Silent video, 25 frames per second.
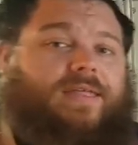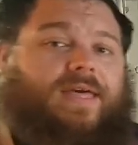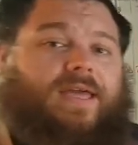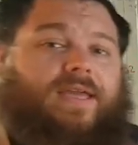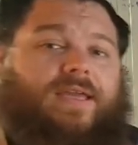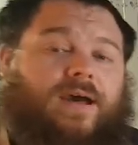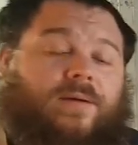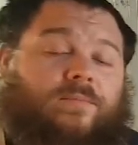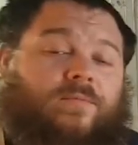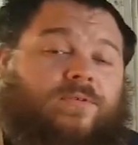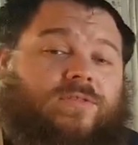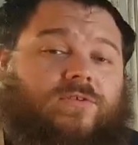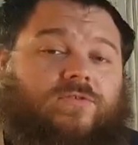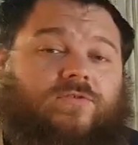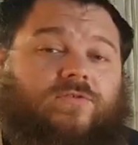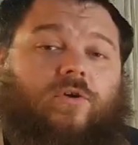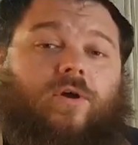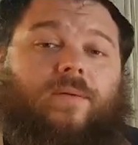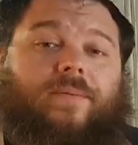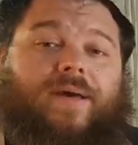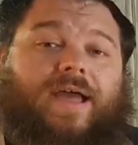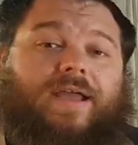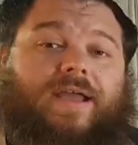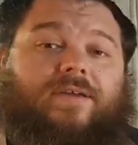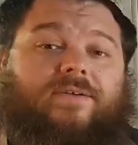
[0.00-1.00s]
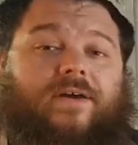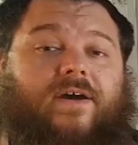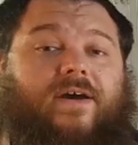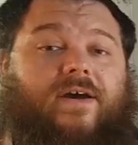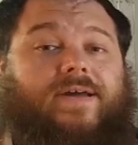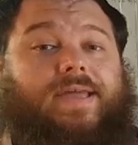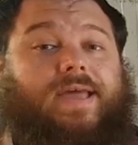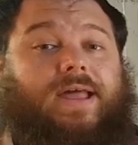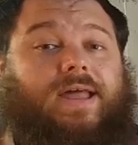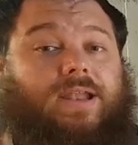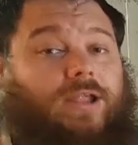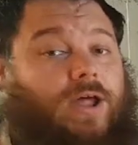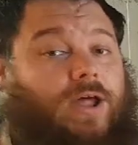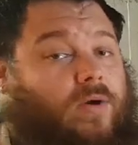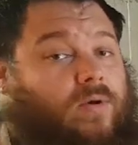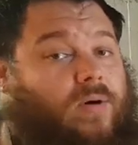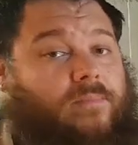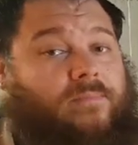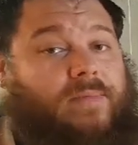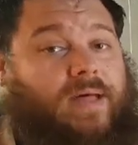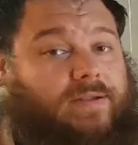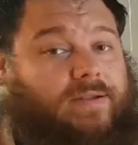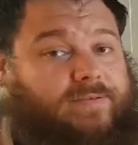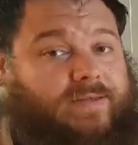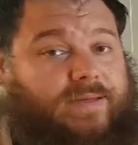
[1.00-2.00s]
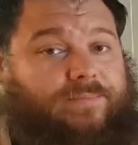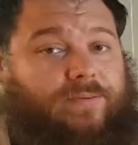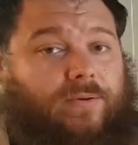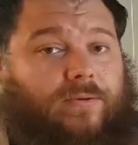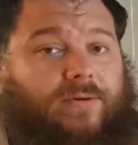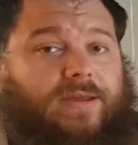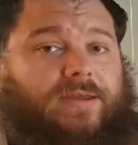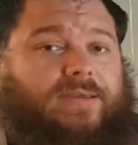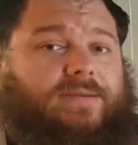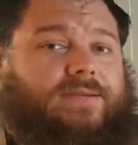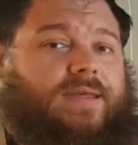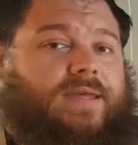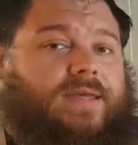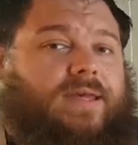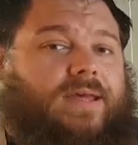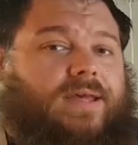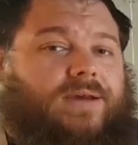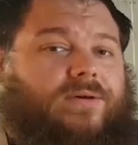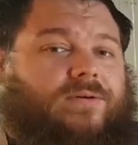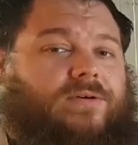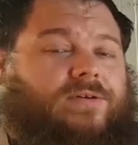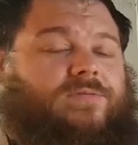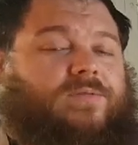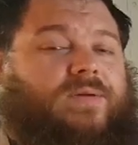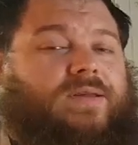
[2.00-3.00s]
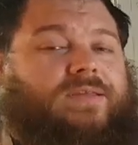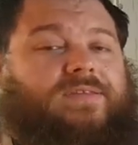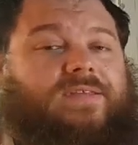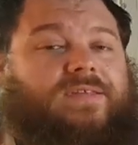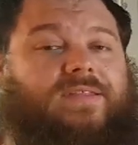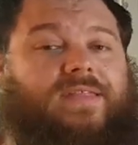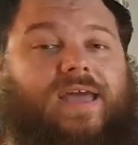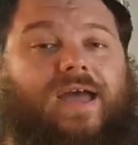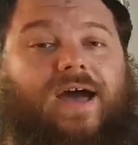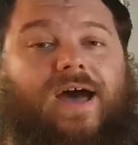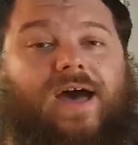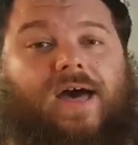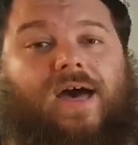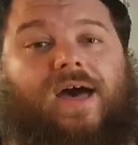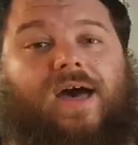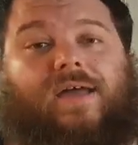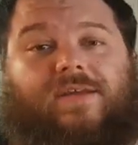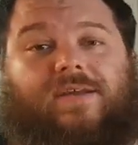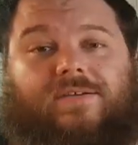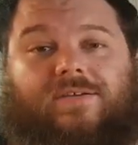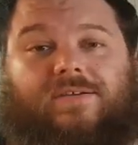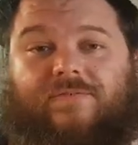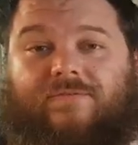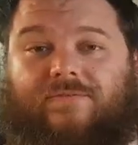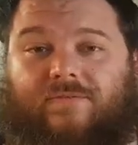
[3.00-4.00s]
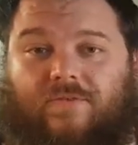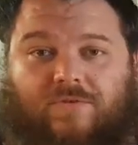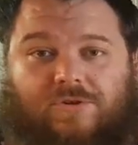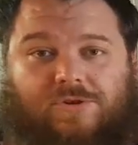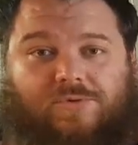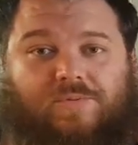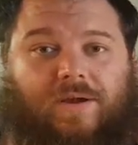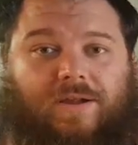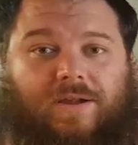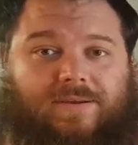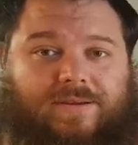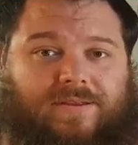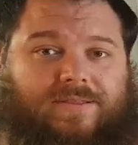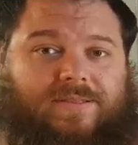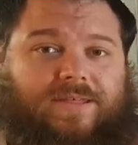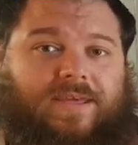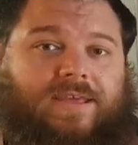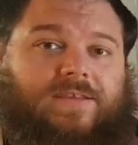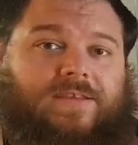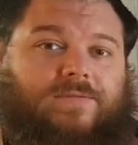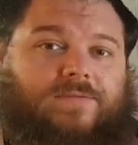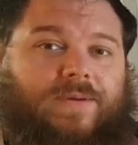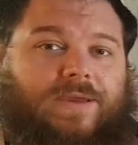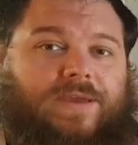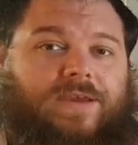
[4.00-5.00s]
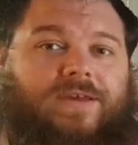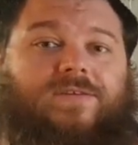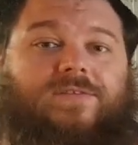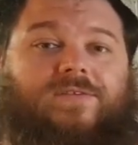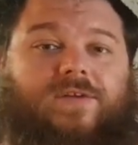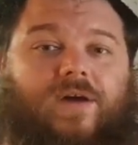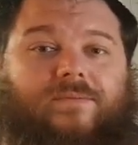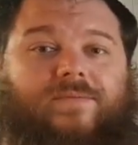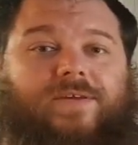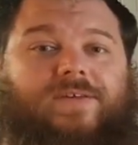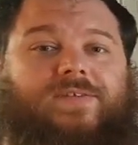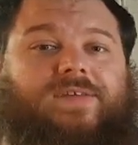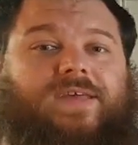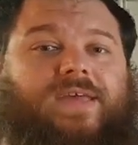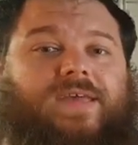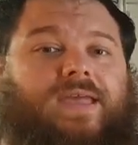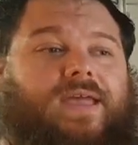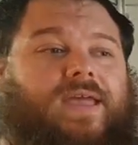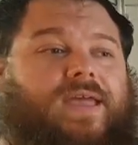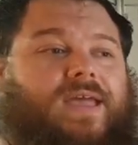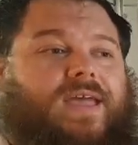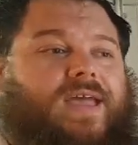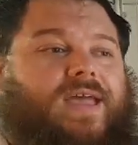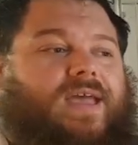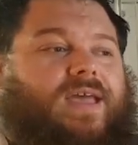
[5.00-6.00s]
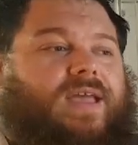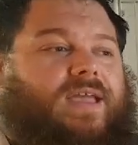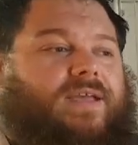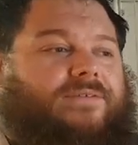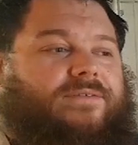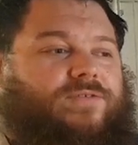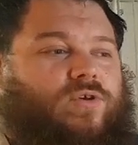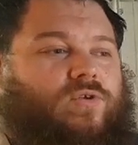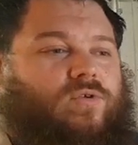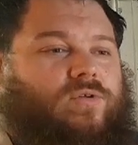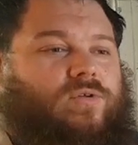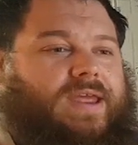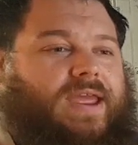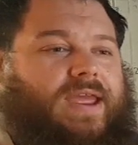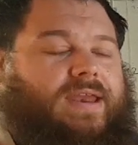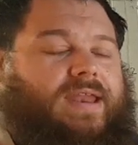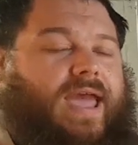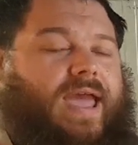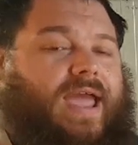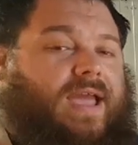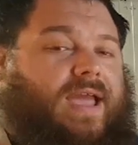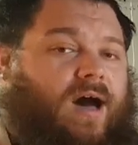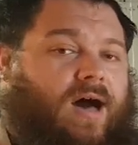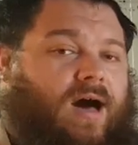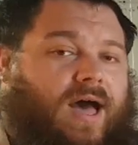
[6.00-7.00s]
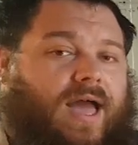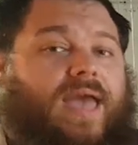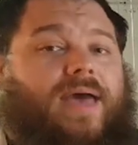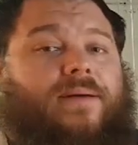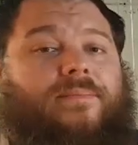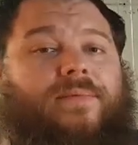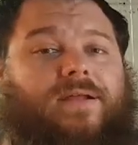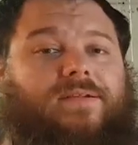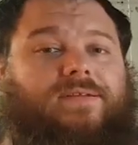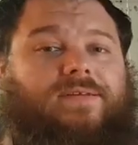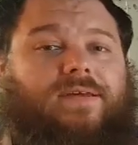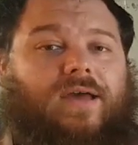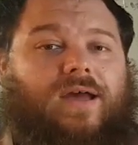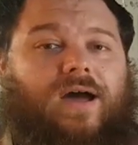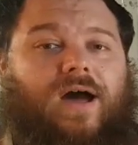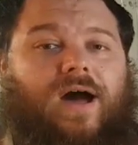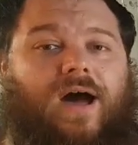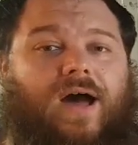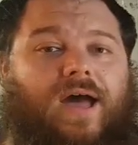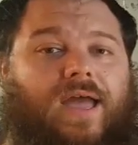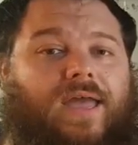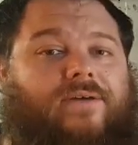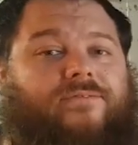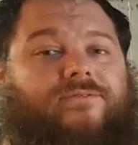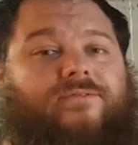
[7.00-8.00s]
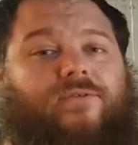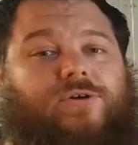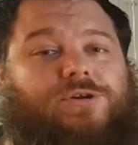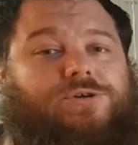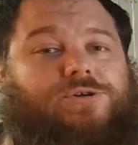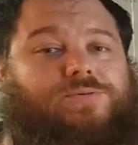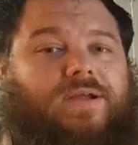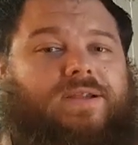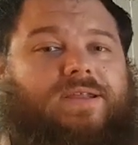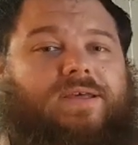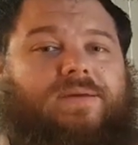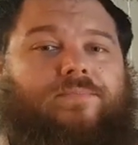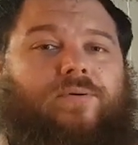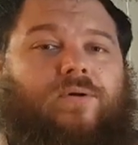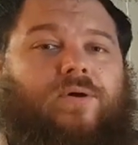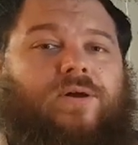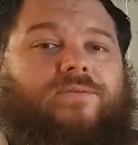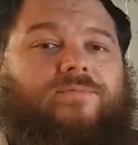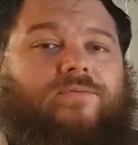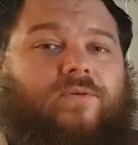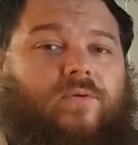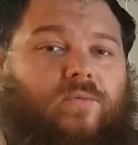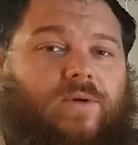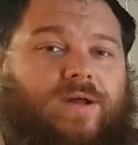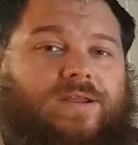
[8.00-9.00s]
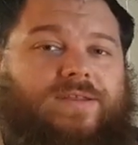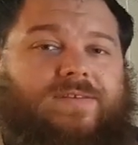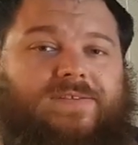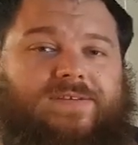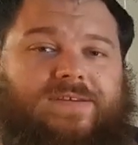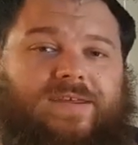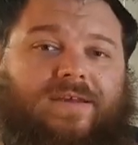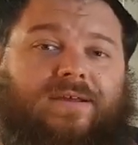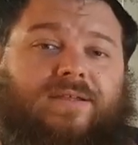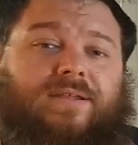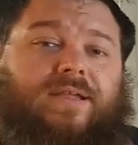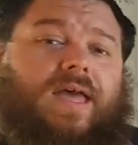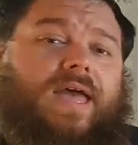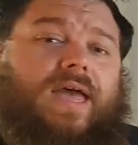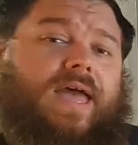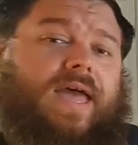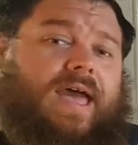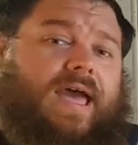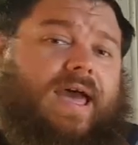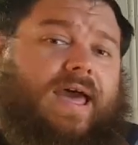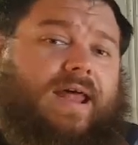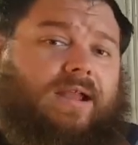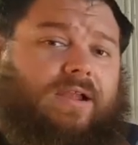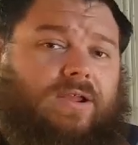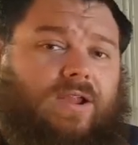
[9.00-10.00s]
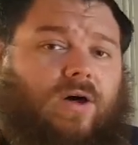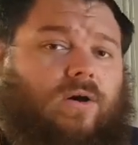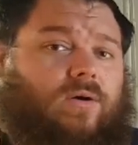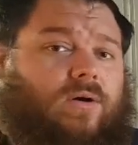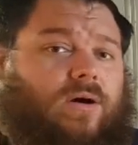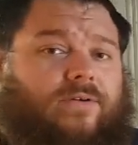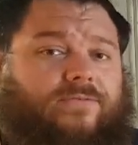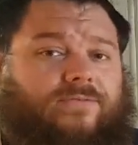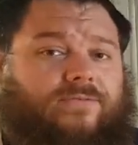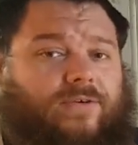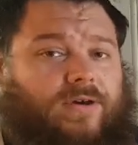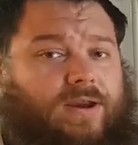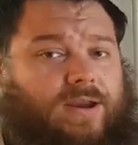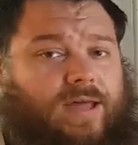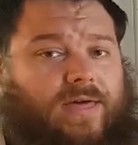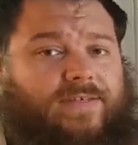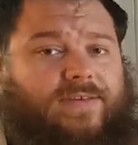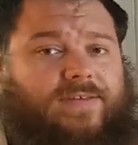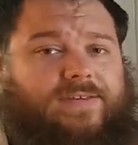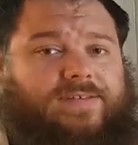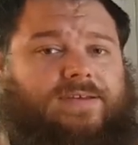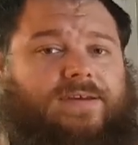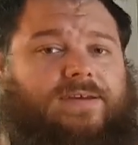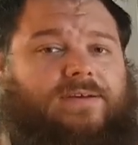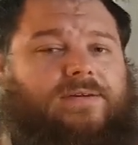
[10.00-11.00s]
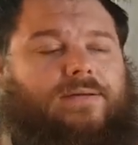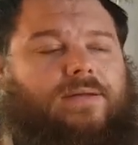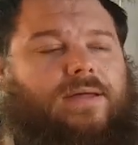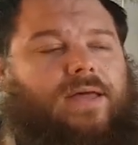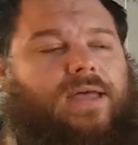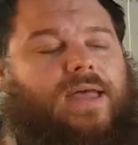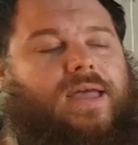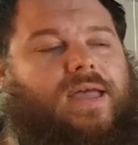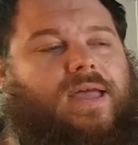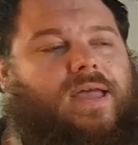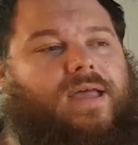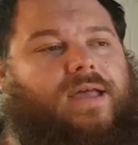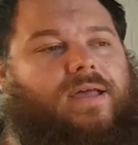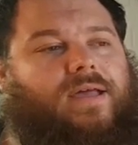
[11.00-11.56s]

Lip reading: They come with the drawback of having a lower melting point, which means that they're harder to forge weld to things, because obviously if you need a higher forge welding point for one steel and a lower for another steel,